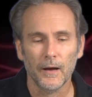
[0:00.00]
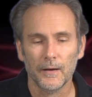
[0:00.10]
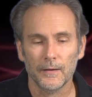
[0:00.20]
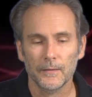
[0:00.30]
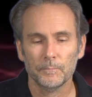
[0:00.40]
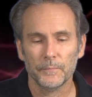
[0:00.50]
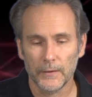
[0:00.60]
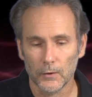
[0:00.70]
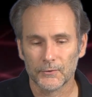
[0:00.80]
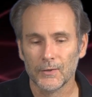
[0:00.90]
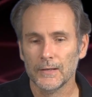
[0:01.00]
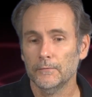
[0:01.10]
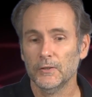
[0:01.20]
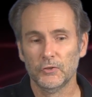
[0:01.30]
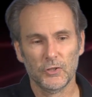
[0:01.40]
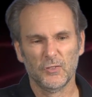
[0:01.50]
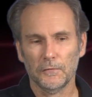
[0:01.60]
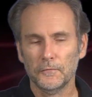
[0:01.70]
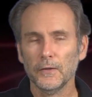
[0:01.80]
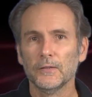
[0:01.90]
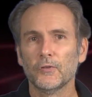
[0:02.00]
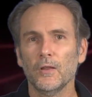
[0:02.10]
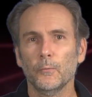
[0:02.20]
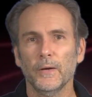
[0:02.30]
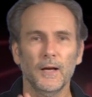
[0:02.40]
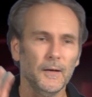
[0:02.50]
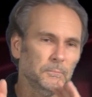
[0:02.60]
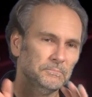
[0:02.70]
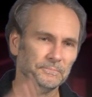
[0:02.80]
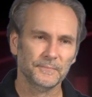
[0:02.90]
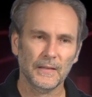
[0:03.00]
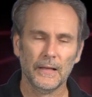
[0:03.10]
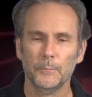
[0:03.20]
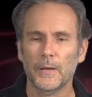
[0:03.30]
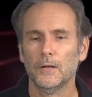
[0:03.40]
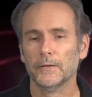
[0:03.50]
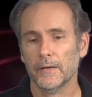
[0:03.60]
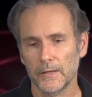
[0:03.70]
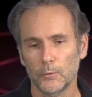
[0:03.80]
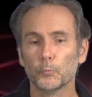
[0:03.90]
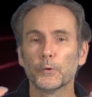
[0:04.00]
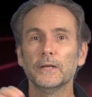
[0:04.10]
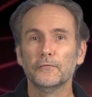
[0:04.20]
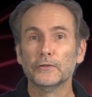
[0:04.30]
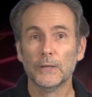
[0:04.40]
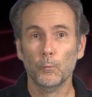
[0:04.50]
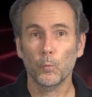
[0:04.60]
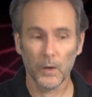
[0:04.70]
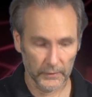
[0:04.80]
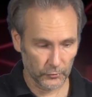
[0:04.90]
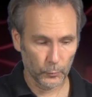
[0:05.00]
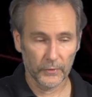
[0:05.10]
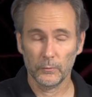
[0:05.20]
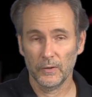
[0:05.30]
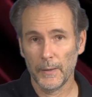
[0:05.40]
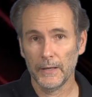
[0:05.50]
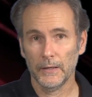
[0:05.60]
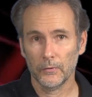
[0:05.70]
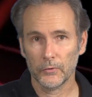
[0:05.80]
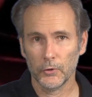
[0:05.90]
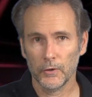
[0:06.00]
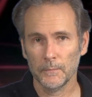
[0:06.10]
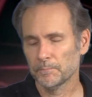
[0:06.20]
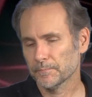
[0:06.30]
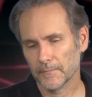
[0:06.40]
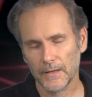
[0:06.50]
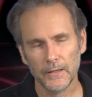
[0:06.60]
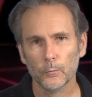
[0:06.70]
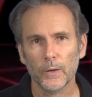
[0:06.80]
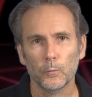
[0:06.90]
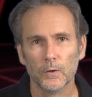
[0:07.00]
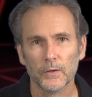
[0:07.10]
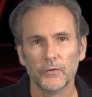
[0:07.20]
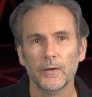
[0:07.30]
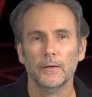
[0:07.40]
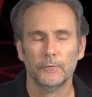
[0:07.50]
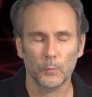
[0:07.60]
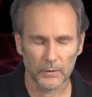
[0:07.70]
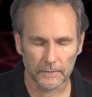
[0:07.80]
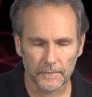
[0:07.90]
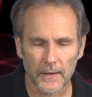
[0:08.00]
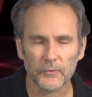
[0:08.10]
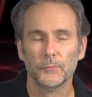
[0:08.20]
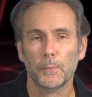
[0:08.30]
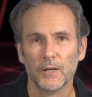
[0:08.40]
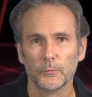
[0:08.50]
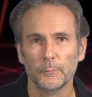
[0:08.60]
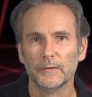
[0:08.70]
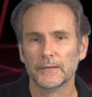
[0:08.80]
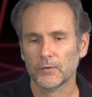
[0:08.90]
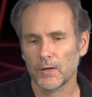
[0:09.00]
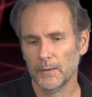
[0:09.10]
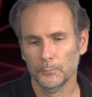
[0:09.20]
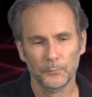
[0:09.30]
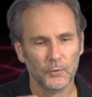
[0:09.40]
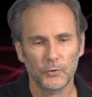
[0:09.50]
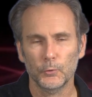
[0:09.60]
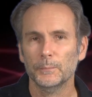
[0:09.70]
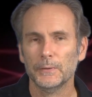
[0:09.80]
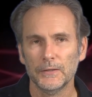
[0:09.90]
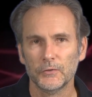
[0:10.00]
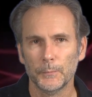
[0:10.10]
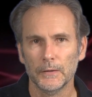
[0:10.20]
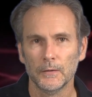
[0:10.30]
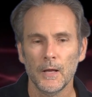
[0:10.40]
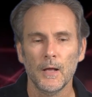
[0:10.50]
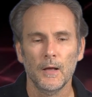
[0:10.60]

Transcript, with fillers: Uh, the alternative is just to fill this all the way up, let it melt, and then refill it once with the remaining third. Either way works. If you want the fastest possible melting time, do it piecemeal.